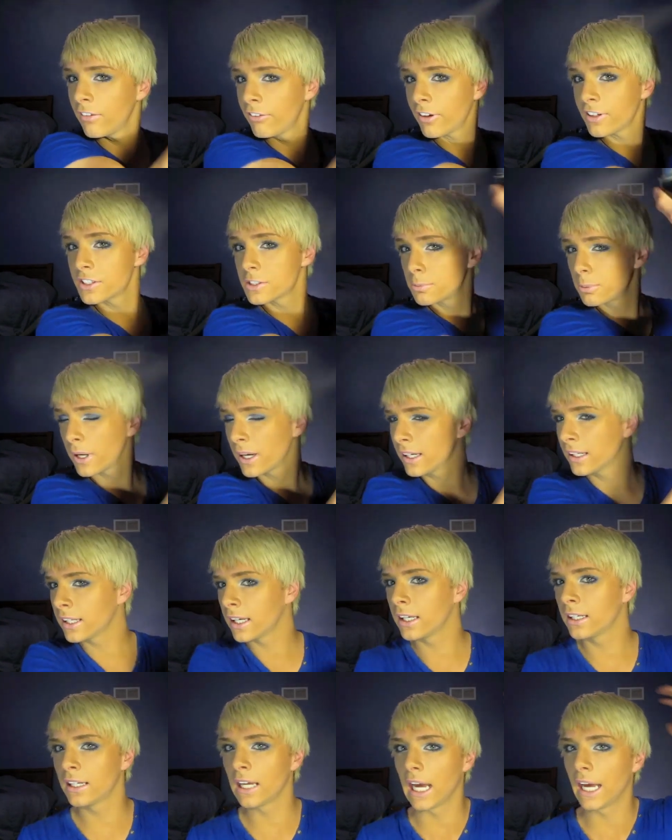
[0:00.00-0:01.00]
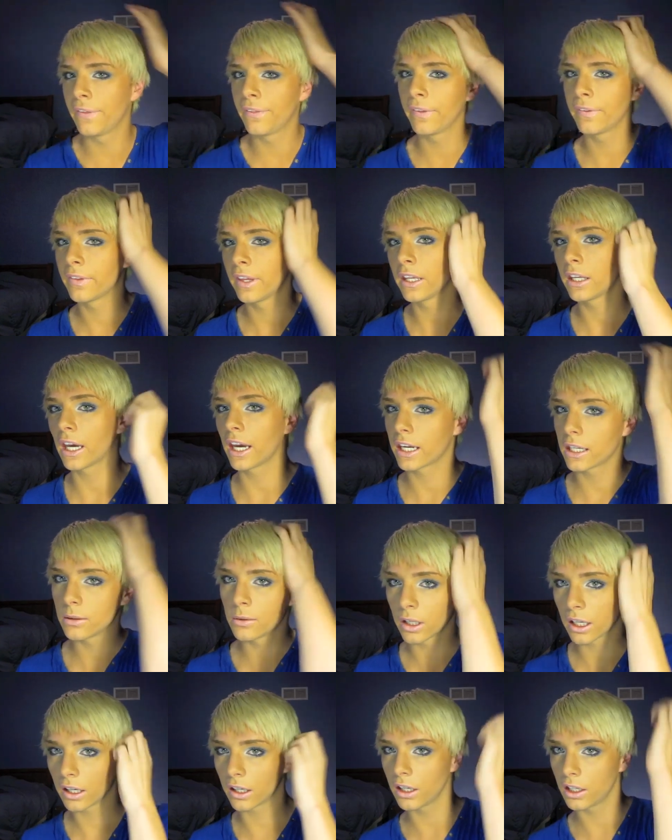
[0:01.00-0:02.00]
if I spray it in and then like I
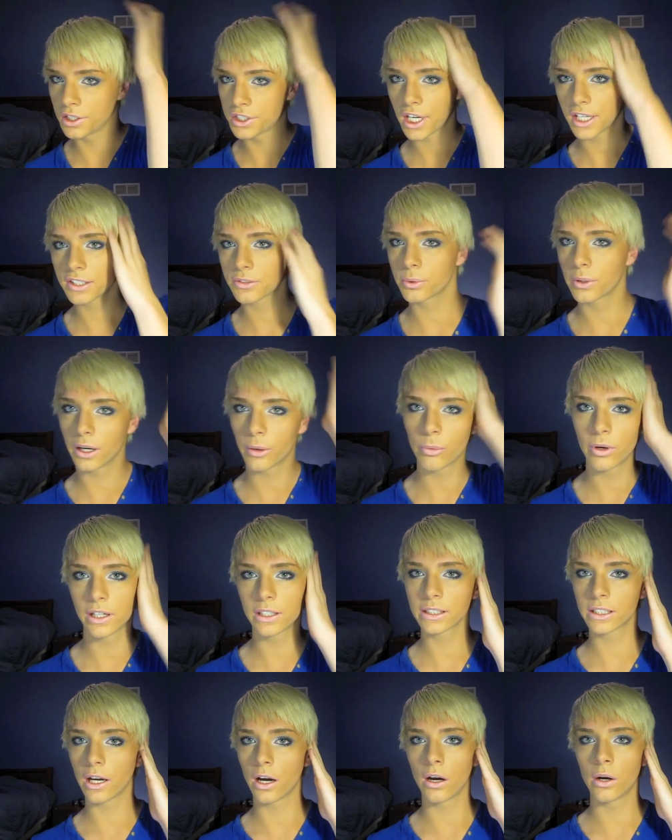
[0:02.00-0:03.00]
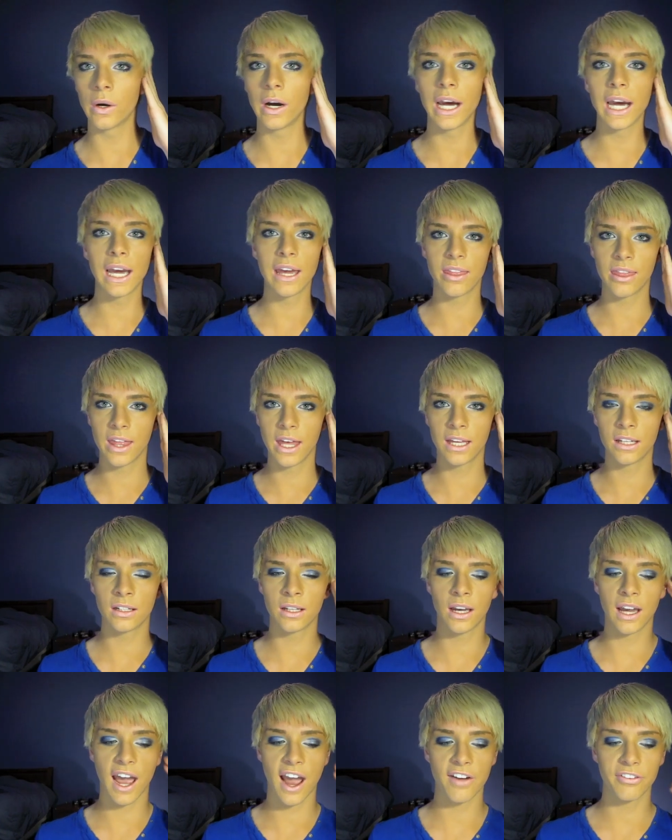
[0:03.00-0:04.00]
can adjust where I want it to go and
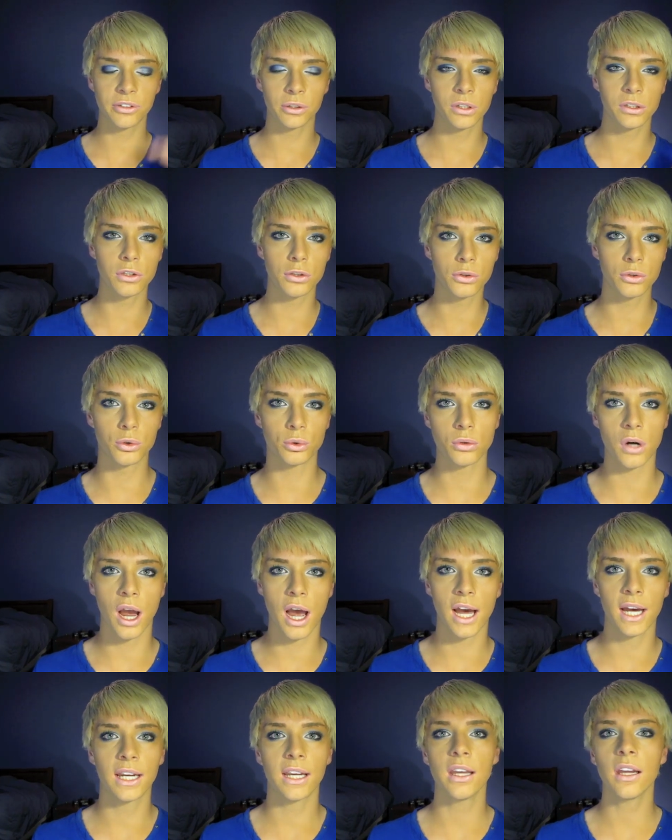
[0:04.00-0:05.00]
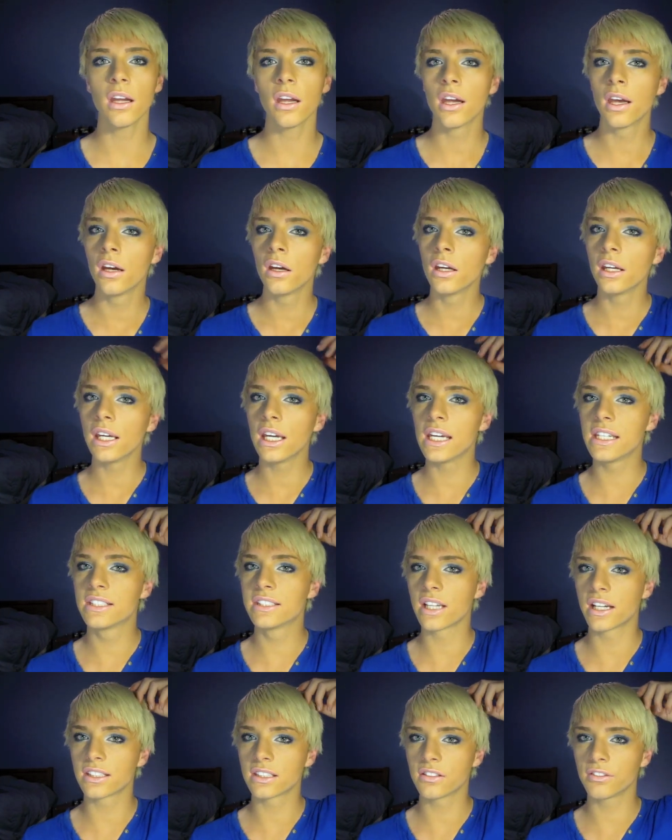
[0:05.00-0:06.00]
then after it's dry, it
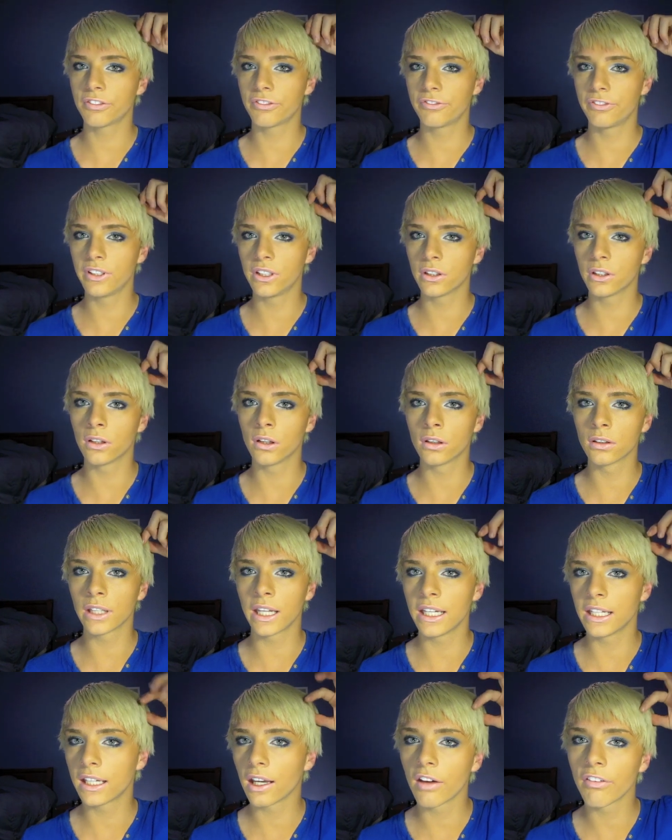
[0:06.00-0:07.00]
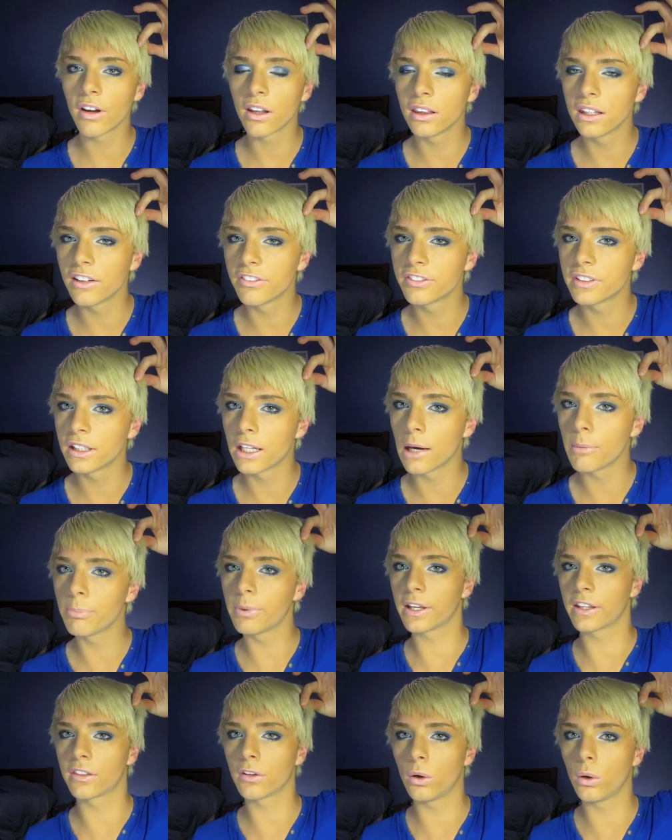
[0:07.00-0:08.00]
doesn't feel like if I lift it up,
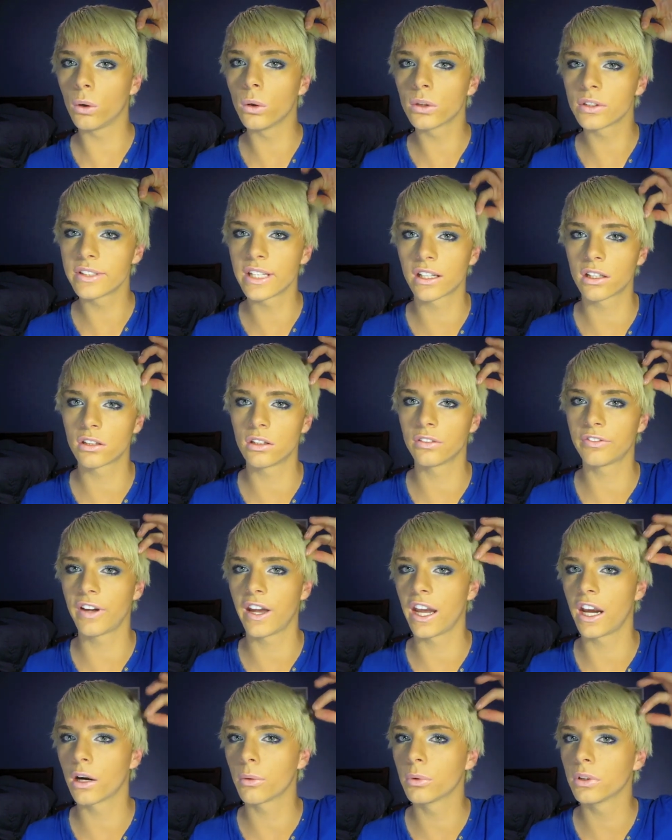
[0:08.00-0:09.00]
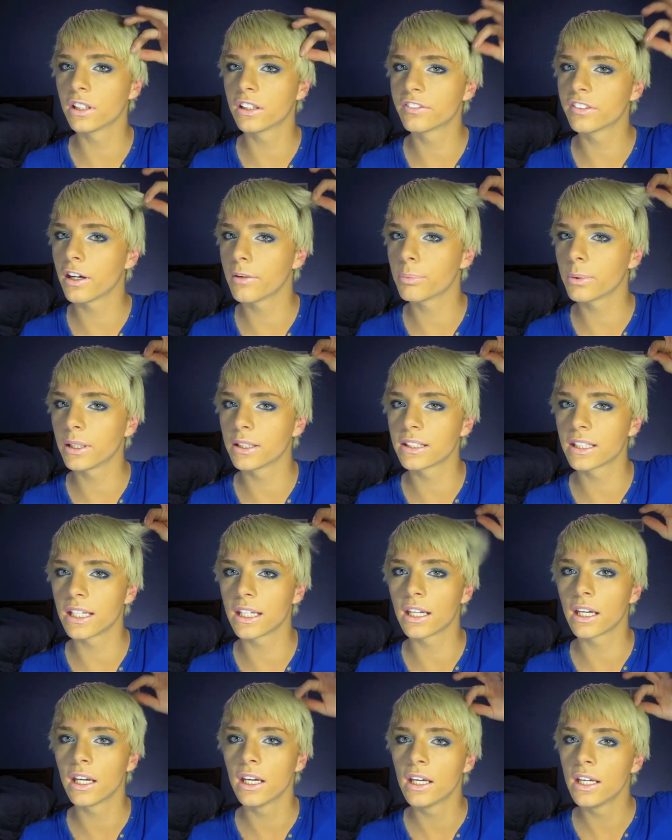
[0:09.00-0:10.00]
like the whole section of hair will lift up. It's
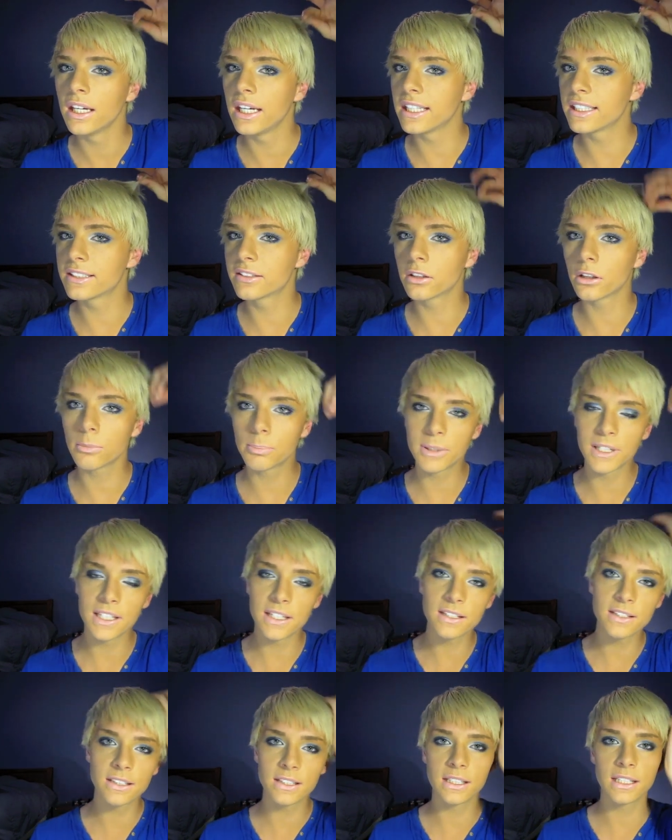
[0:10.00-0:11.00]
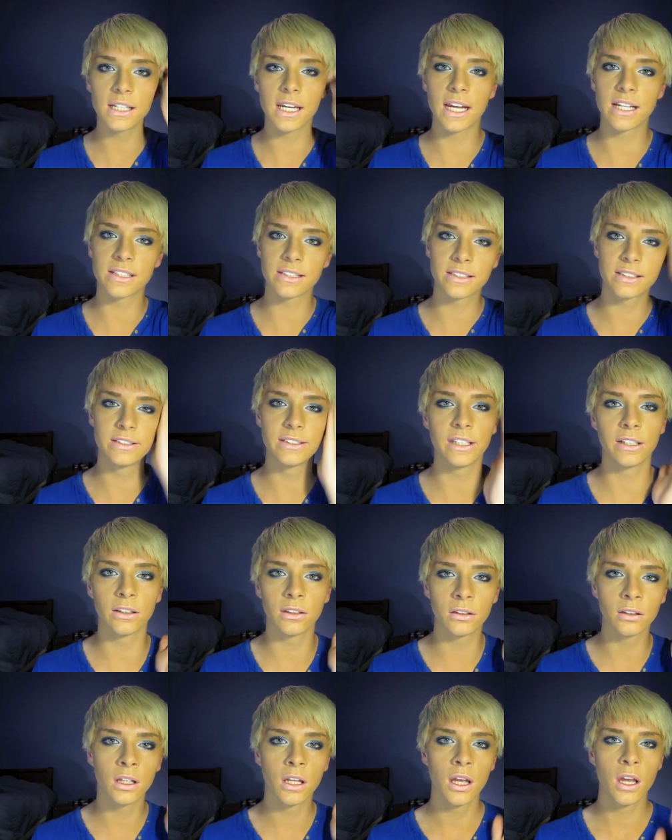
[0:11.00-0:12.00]
like it's still piecey and
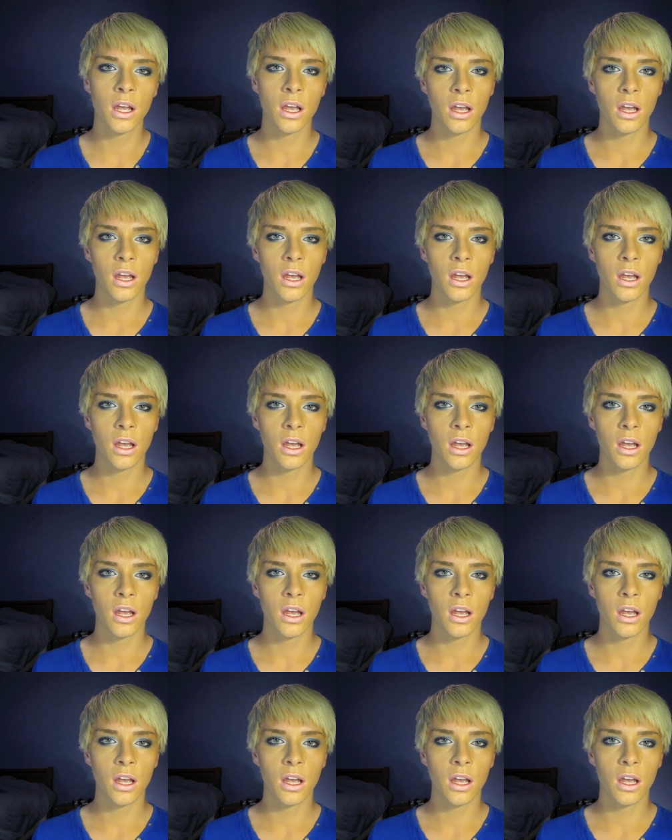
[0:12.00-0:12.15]
still